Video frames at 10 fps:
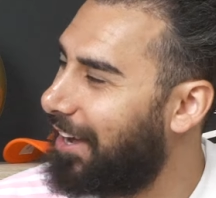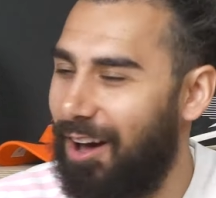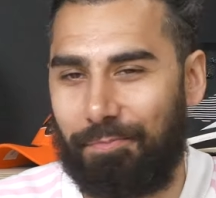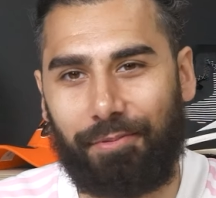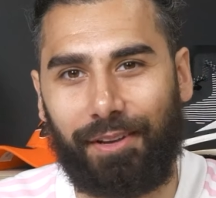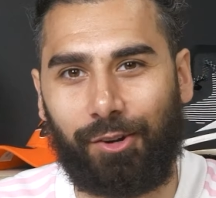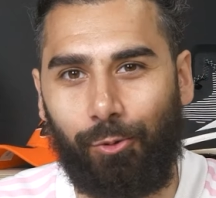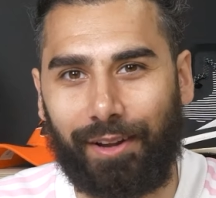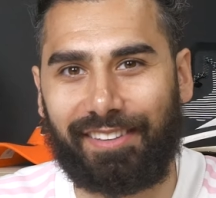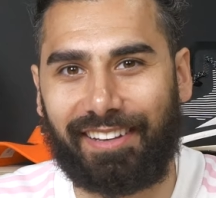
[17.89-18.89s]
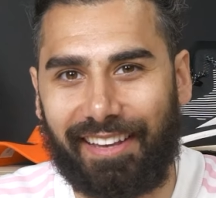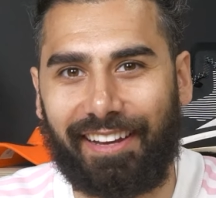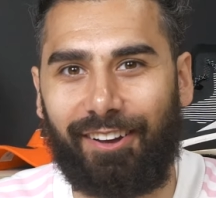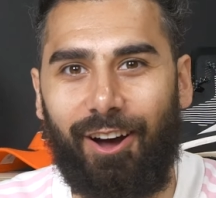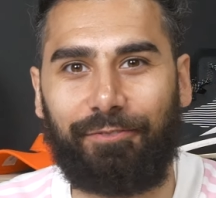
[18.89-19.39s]
Cup, going to
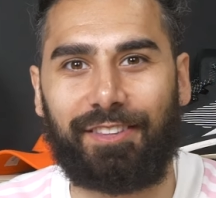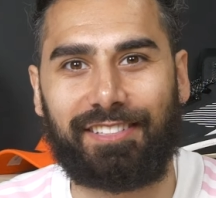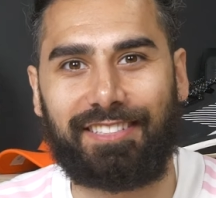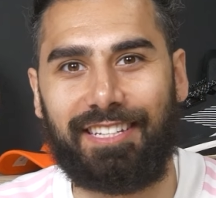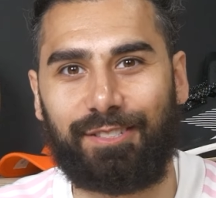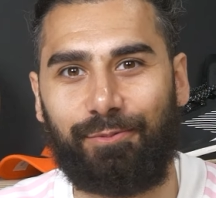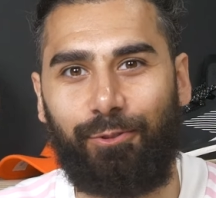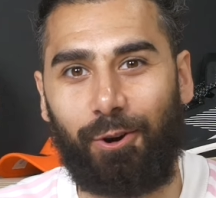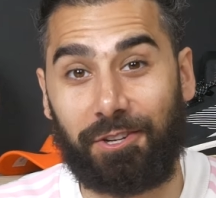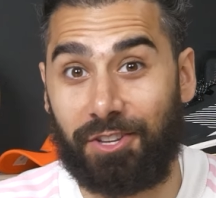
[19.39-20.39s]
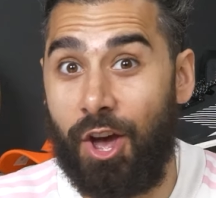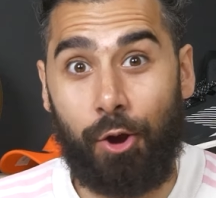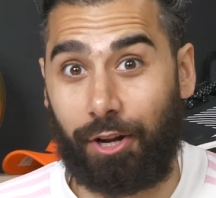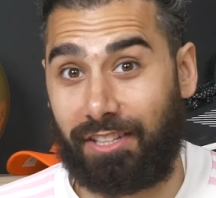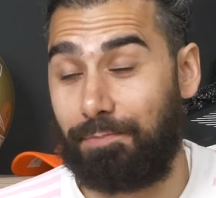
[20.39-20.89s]
kick off the season for us.
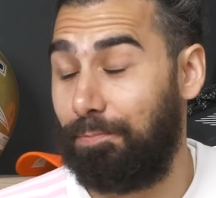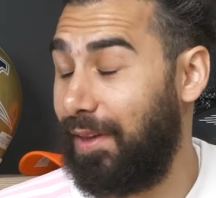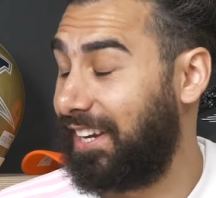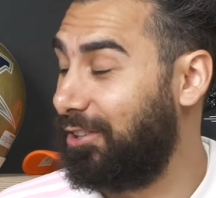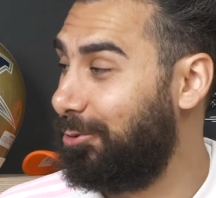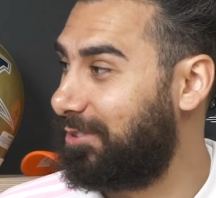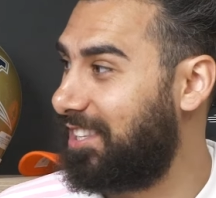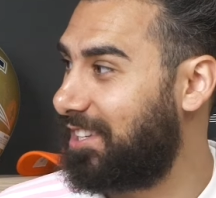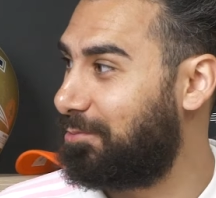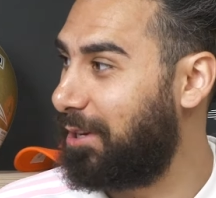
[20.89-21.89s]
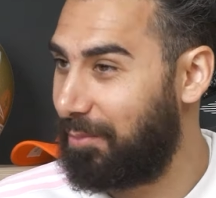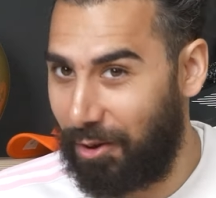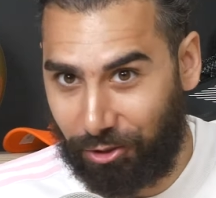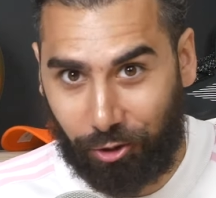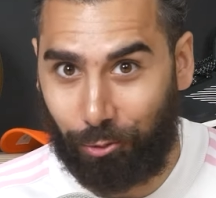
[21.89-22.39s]
We've got some big news this week
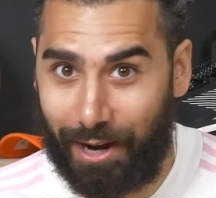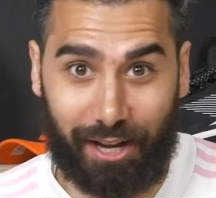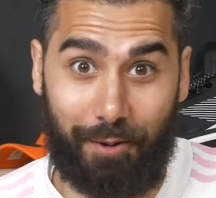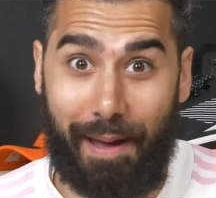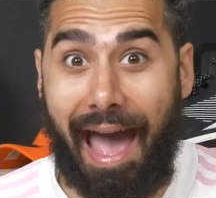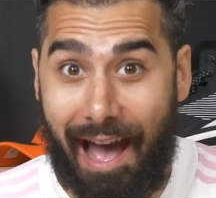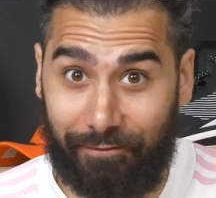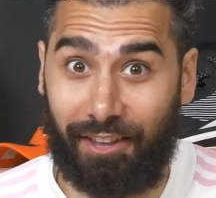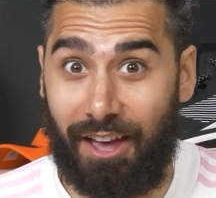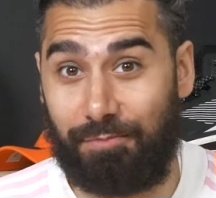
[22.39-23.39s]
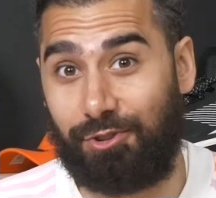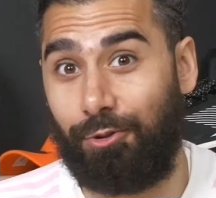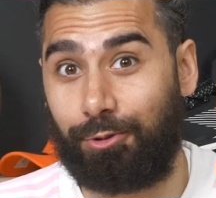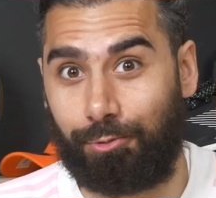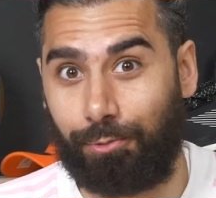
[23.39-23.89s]
about the Grey Cup halftime
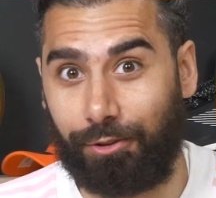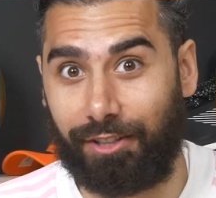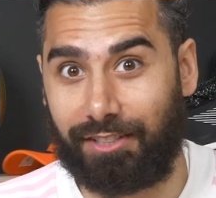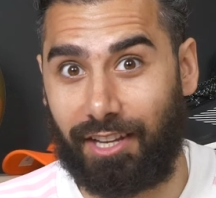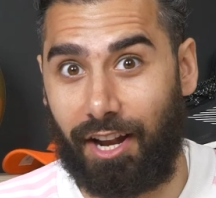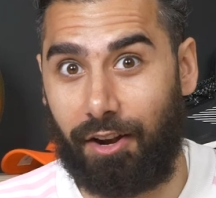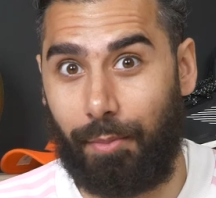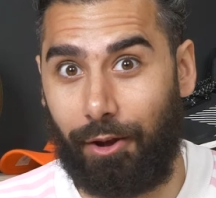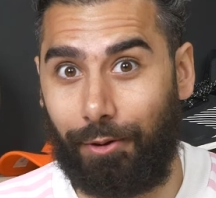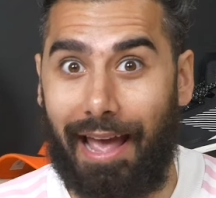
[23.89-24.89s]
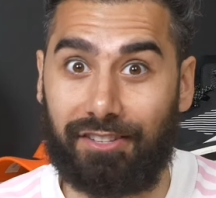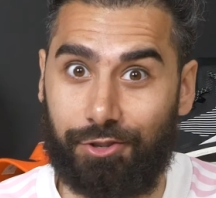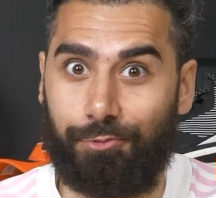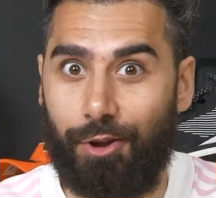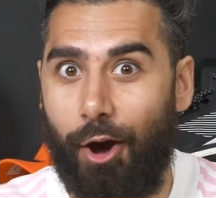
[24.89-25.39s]
show, which we're really excited about, as
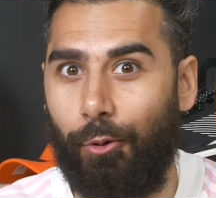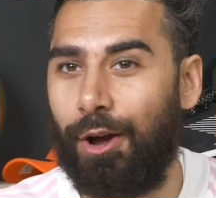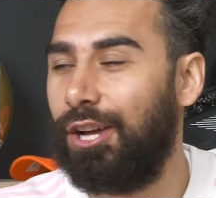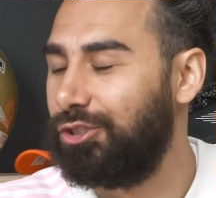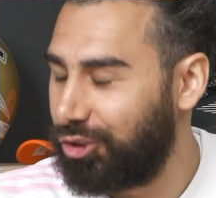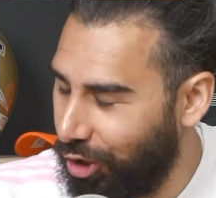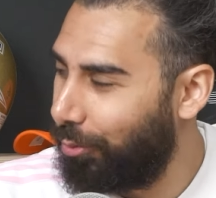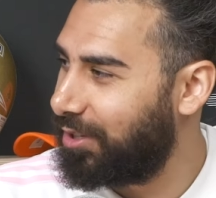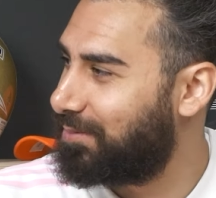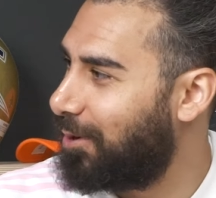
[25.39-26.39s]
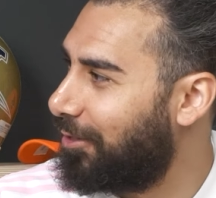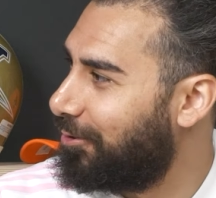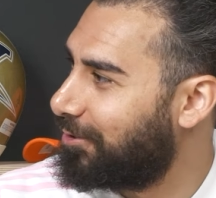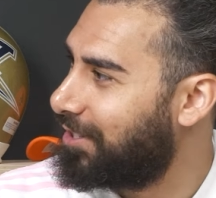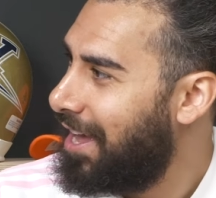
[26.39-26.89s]
you know. Jonas
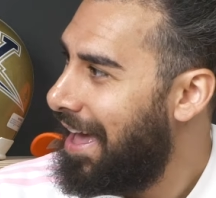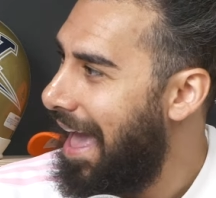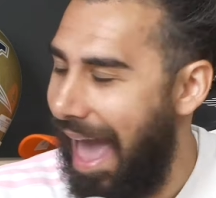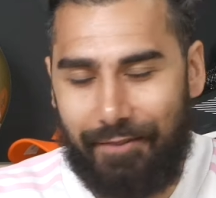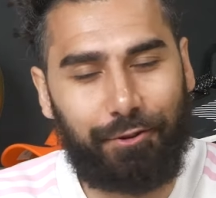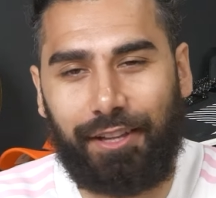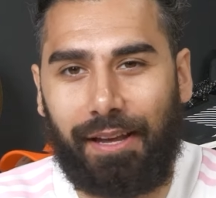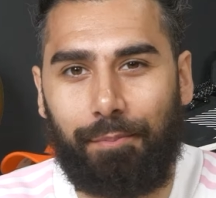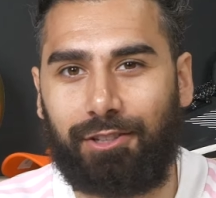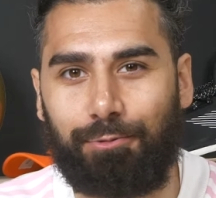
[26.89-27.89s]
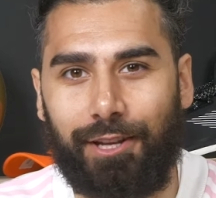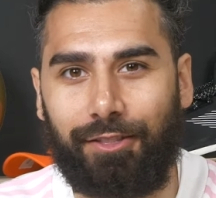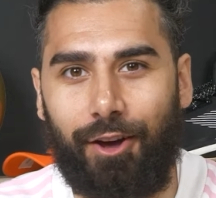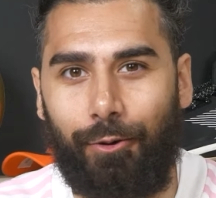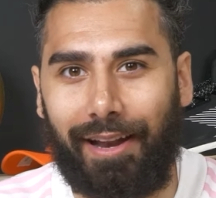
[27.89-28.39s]
Brothers Everything in
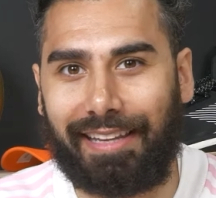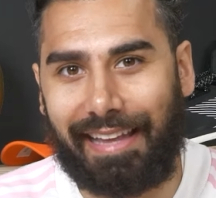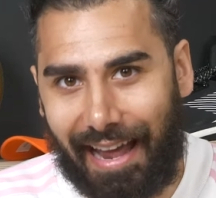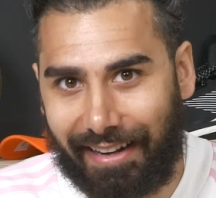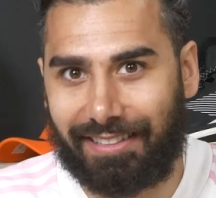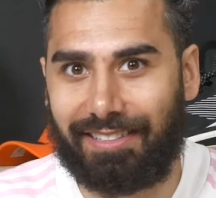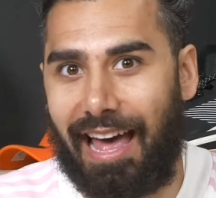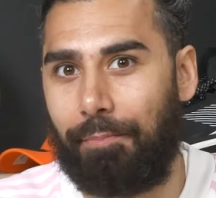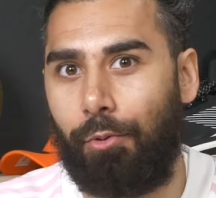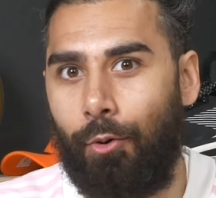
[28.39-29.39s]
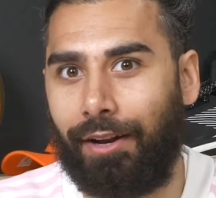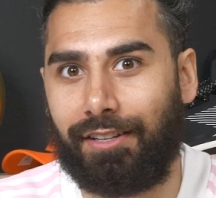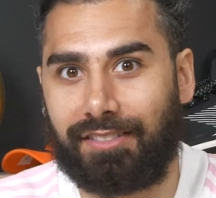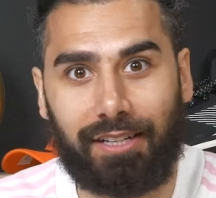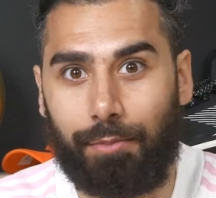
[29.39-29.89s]
between, though, and getting to that point
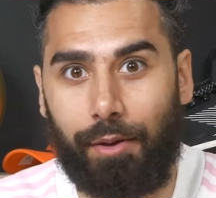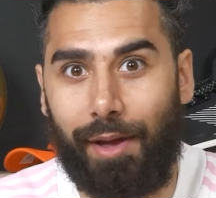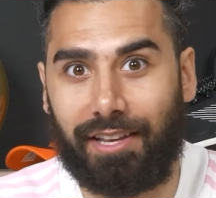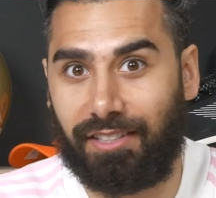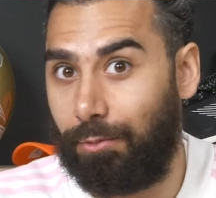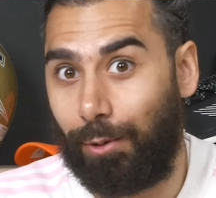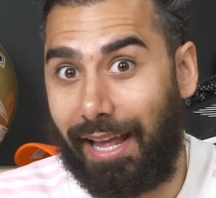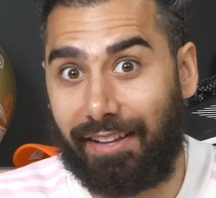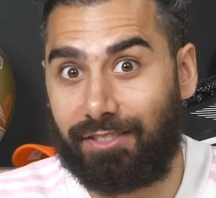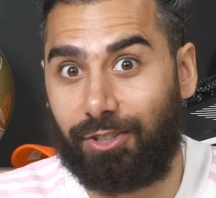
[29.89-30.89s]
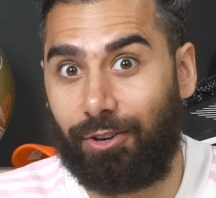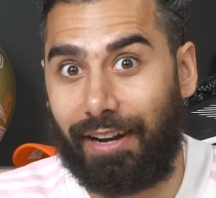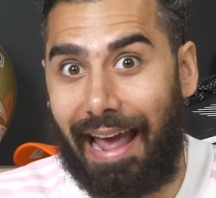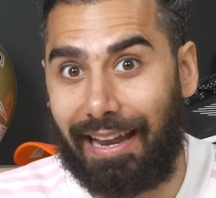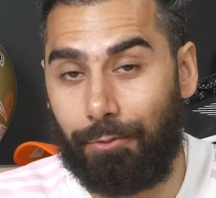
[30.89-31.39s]
is going to be amazing, and we can't
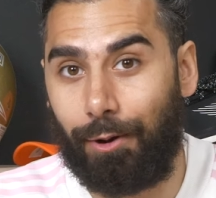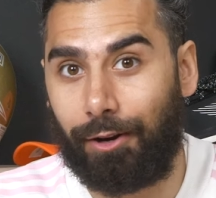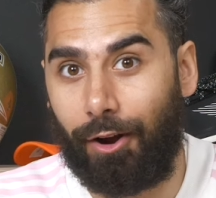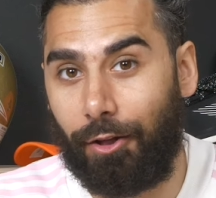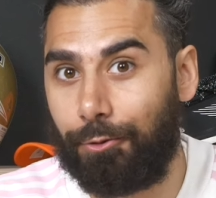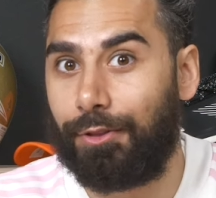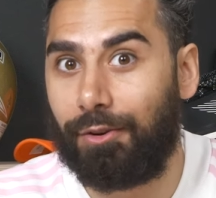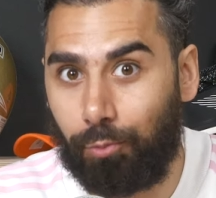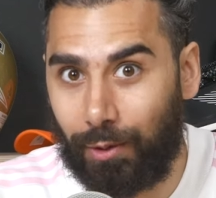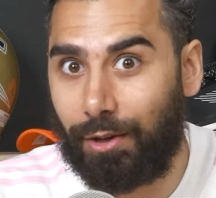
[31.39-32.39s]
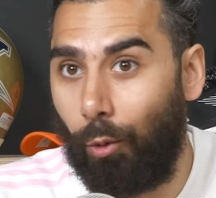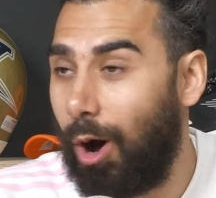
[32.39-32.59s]
start anywhere other than week